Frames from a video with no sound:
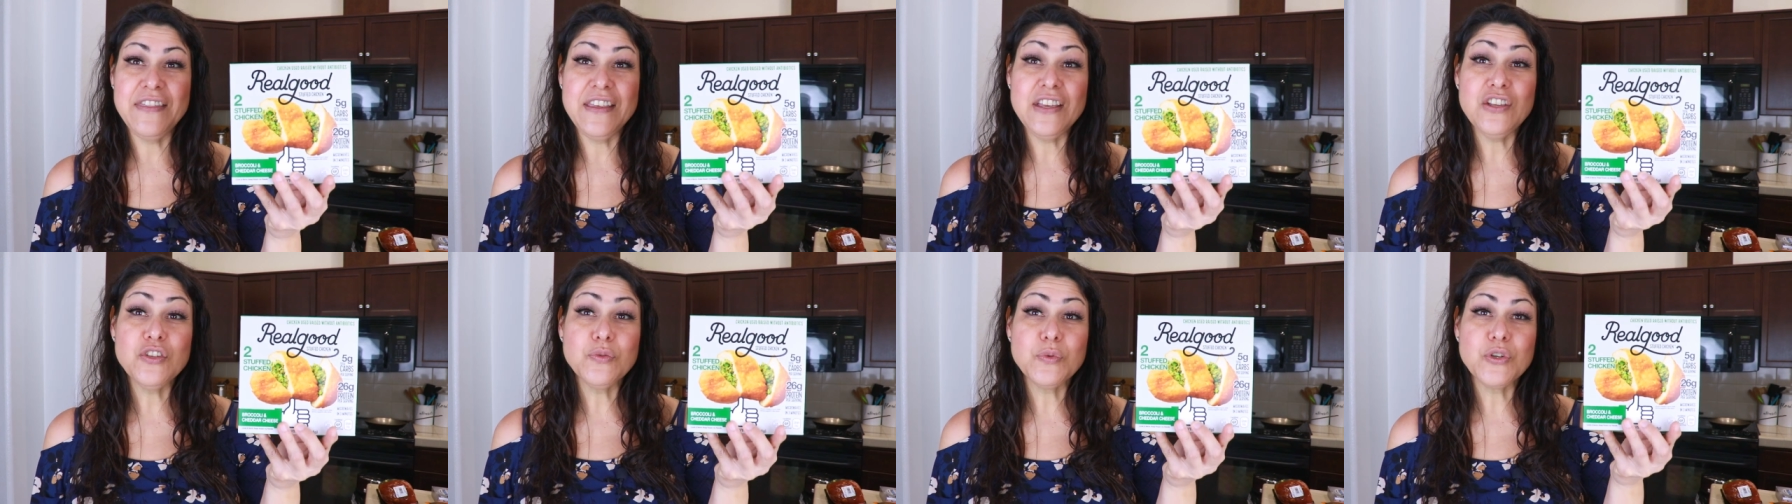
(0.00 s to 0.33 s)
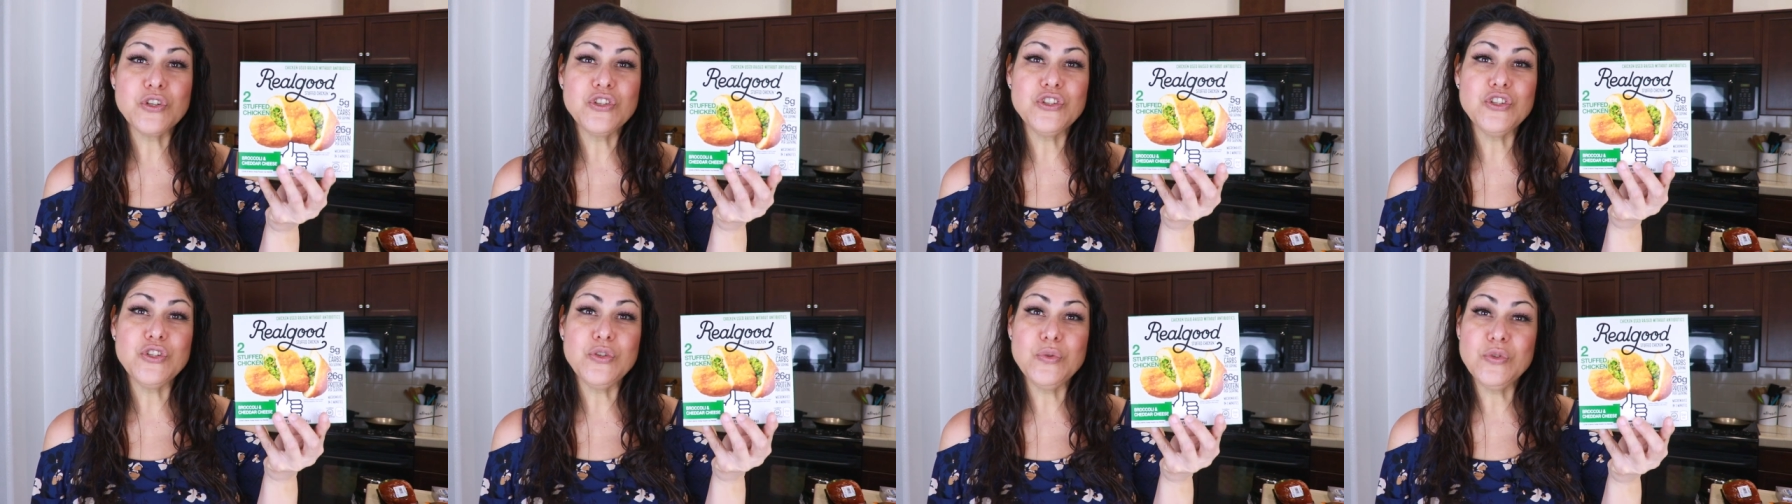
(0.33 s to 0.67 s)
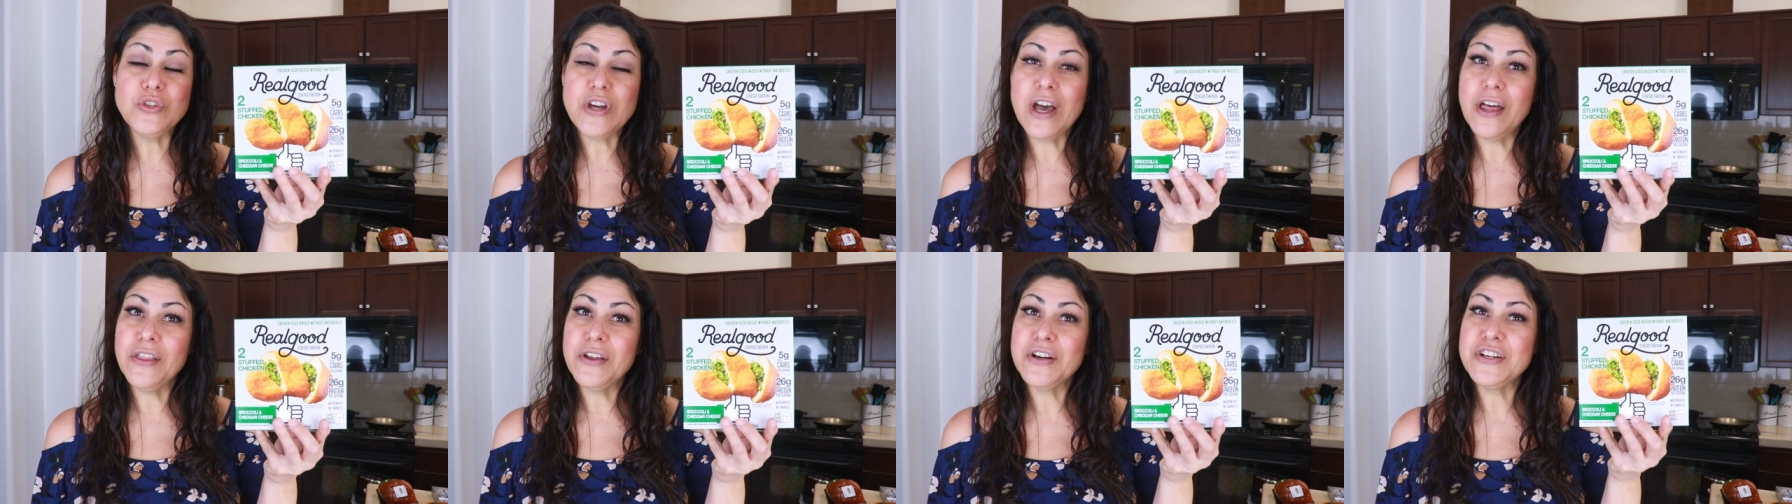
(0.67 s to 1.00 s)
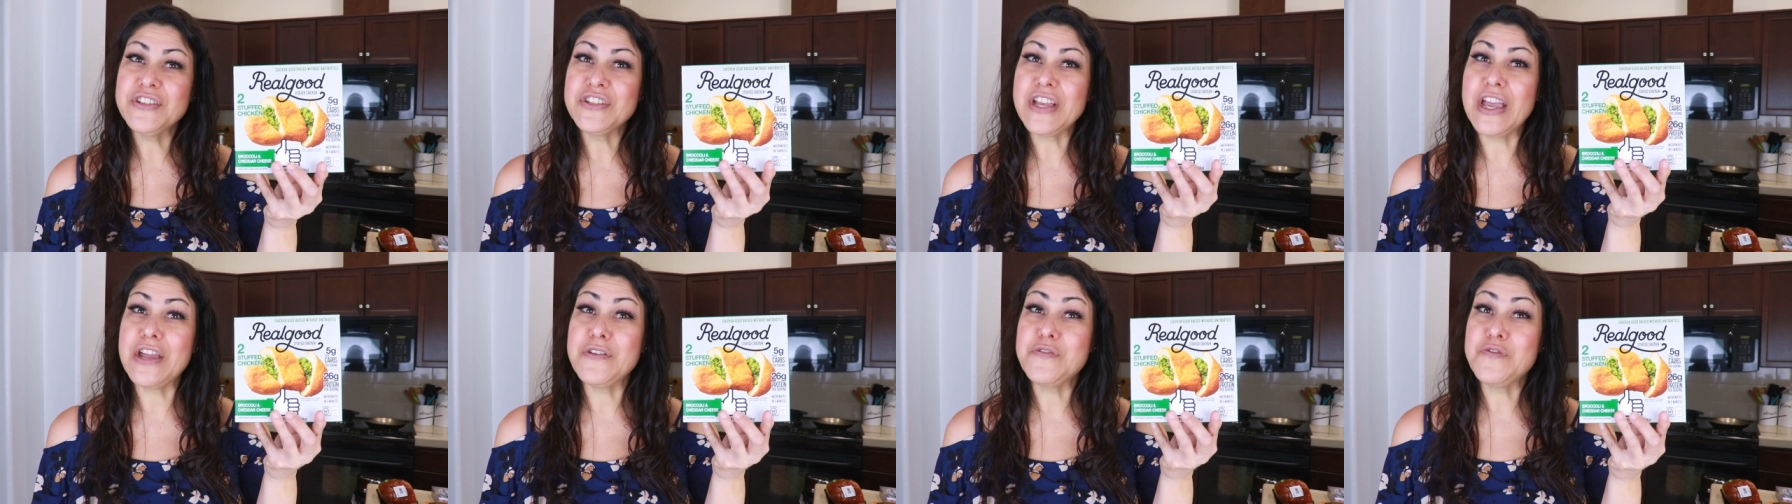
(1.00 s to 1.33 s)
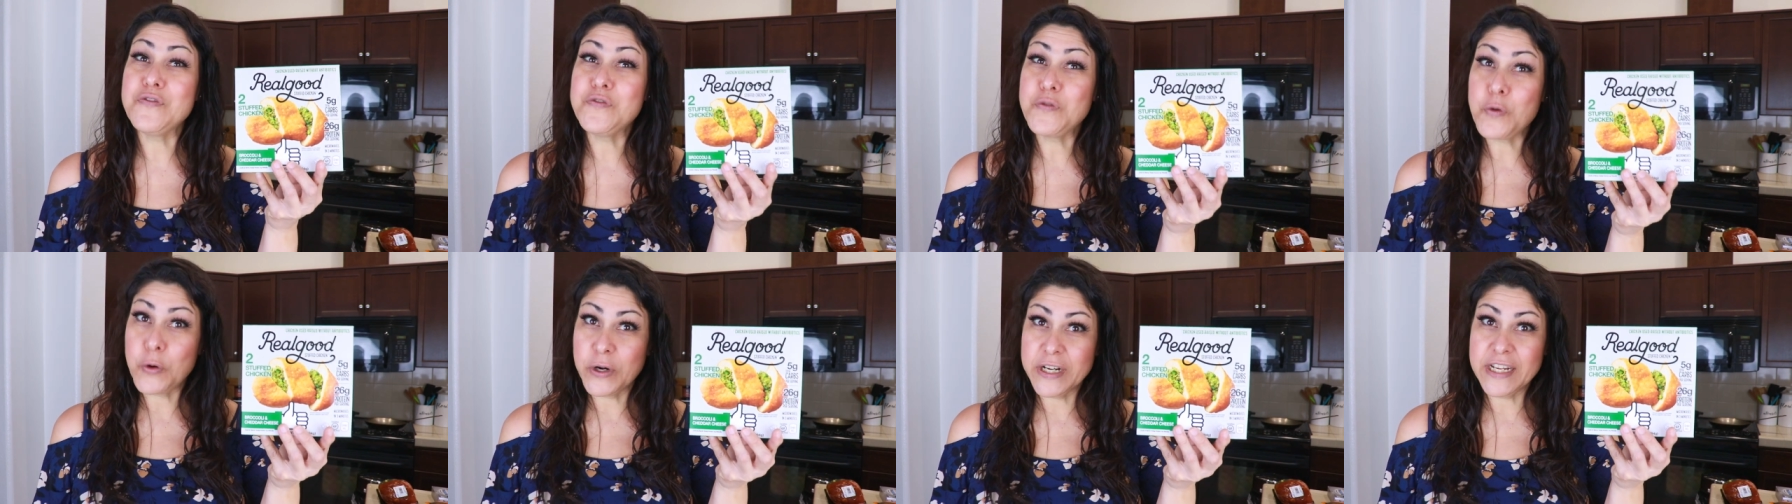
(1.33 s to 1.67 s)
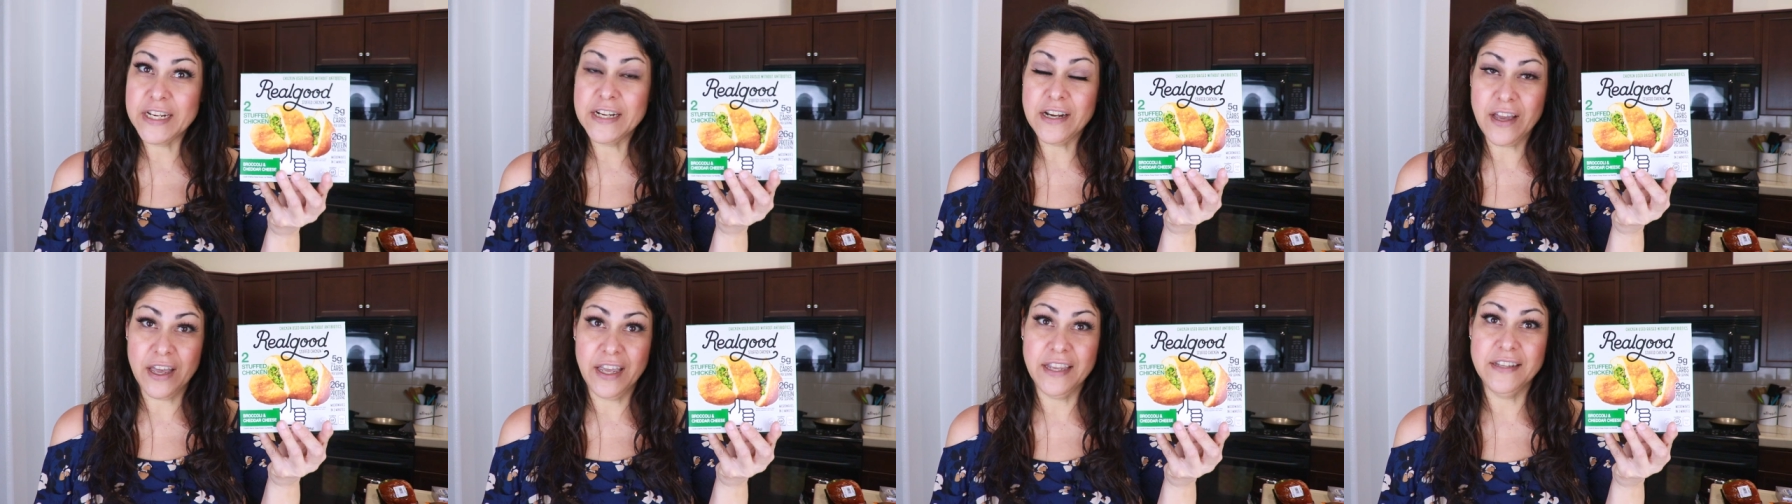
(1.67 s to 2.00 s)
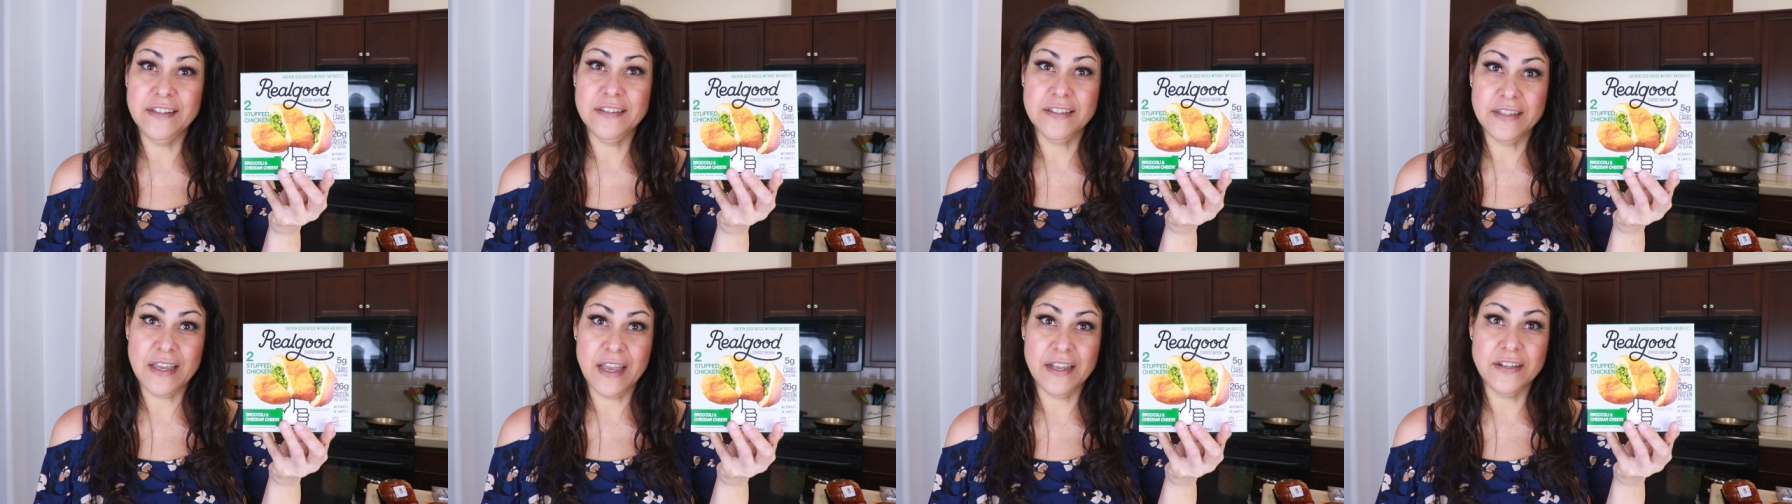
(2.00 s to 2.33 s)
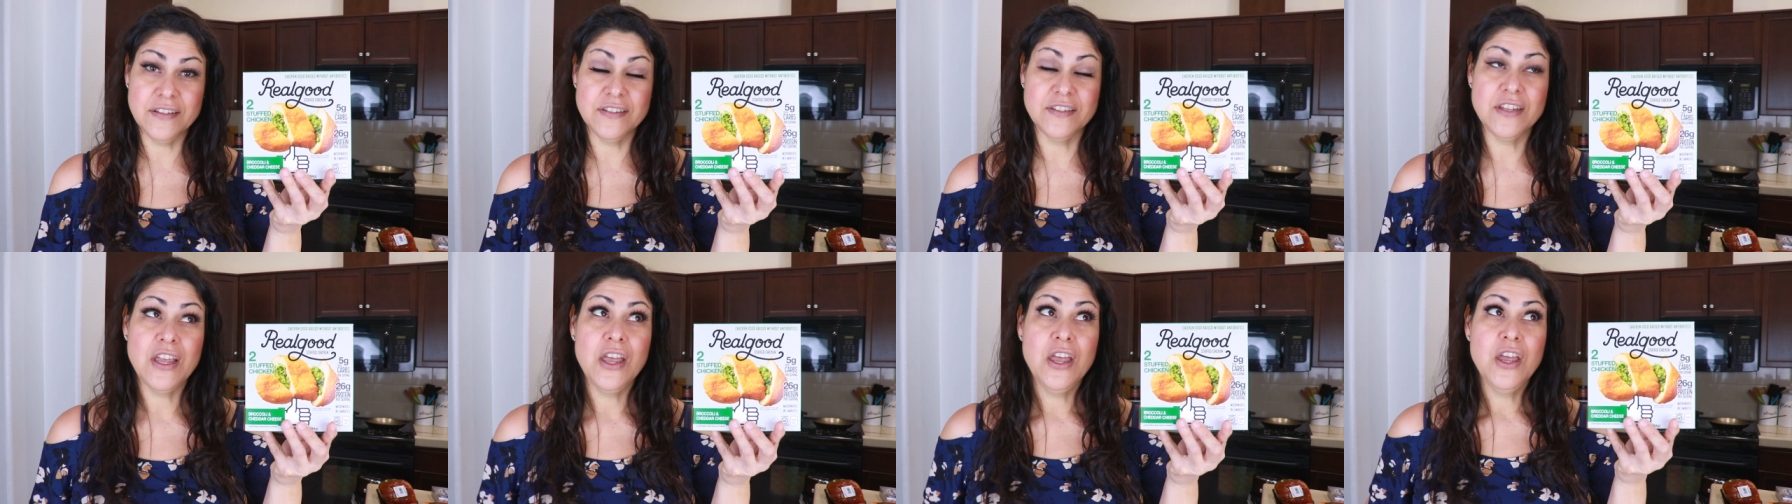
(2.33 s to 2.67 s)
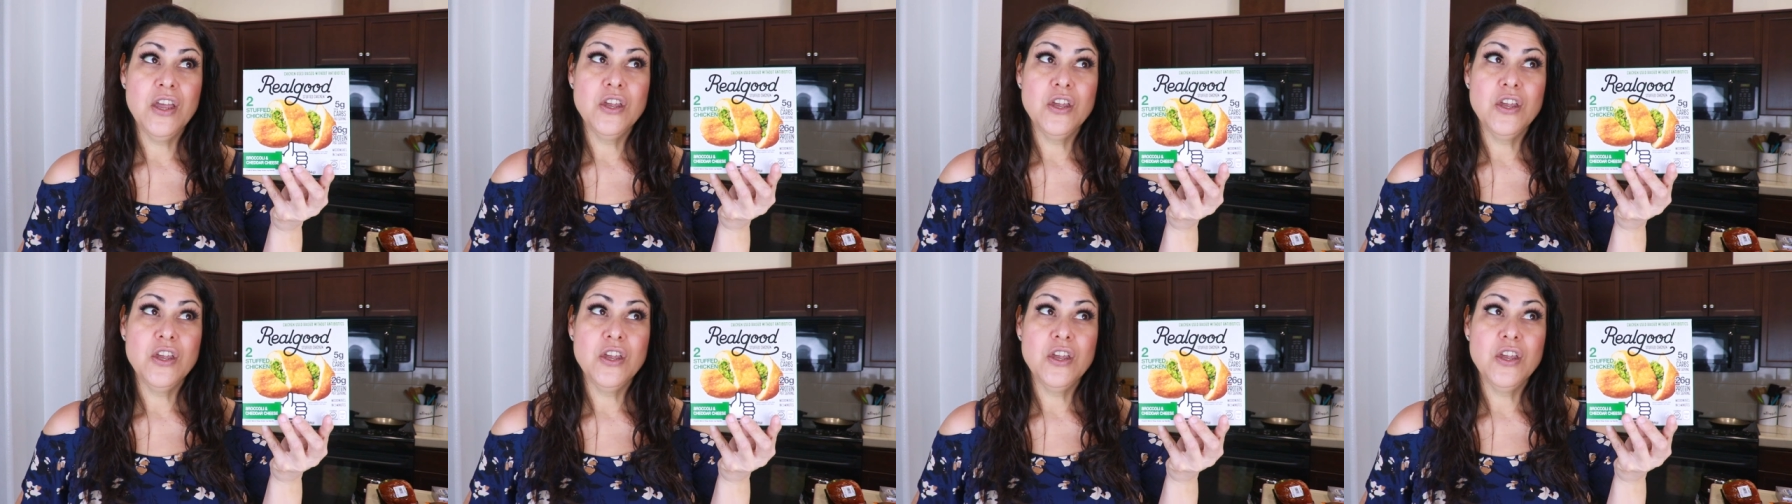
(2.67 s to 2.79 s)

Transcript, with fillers: these were $2.49.